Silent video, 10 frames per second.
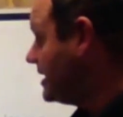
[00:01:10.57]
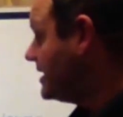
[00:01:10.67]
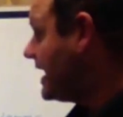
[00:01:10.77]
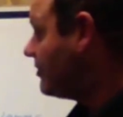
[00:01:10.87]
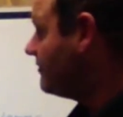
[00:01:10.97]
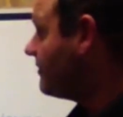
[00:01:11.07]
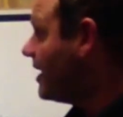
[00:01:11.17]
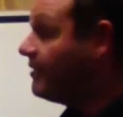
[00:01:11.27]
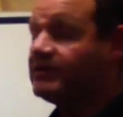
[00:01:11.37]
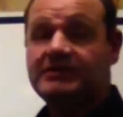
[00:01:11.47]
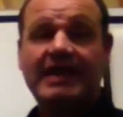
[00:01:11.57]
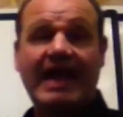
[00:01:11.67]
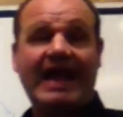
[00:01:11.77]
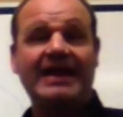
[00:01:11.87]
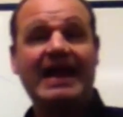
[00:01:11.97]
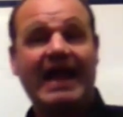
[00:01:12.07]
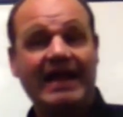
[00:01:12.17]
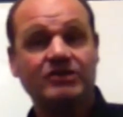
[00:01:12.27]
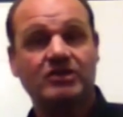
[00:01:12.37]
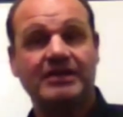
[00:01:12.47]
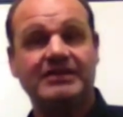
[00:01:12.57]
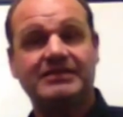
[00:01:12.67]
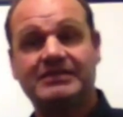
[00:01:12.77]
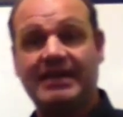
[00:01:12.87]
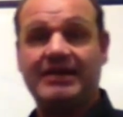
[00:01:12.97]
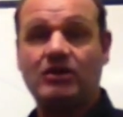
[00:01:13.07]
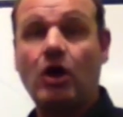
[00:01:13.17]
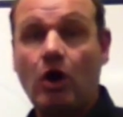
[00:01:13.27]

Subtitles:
Now the virus can actually sit